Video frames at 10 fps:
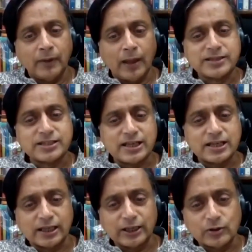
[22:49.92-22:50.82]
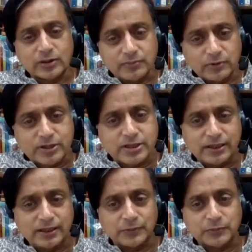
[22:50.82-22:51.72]
agitating in your
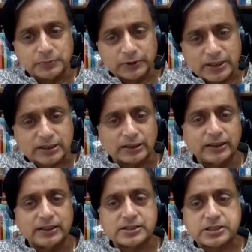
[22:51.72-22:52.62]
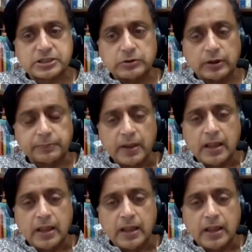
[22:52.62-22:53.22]
community and with political leaders and so on.